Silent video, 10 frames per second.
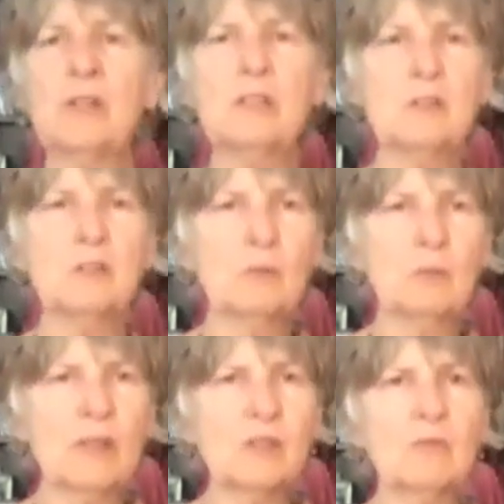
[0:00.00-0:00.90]
to the
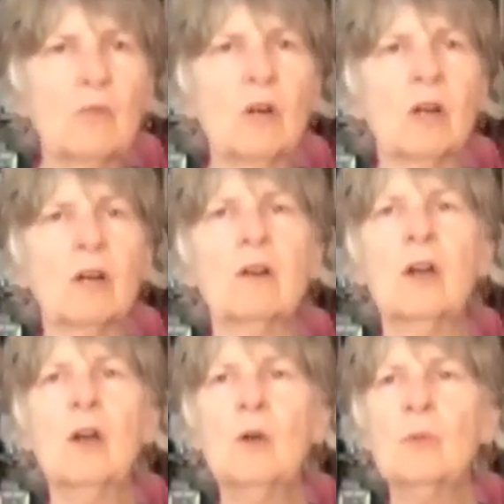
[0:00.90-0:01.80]
reservoir,
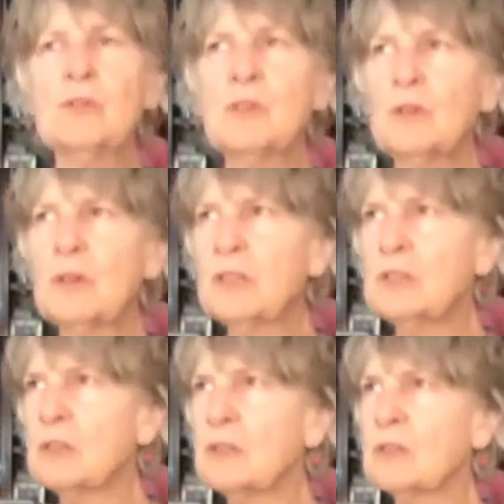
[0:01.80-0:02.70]
returning
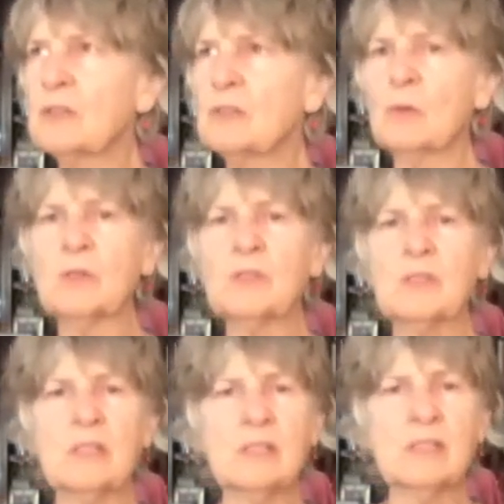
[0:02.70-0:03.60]
to the source
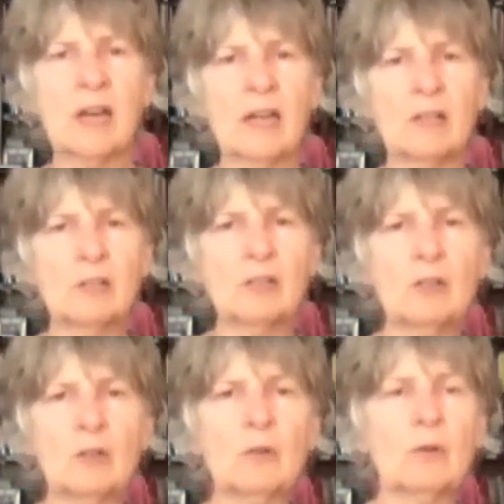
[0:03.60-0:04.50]
inside
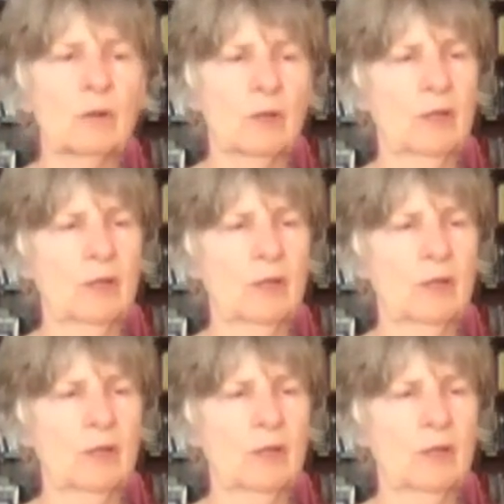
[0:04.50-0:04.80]
you.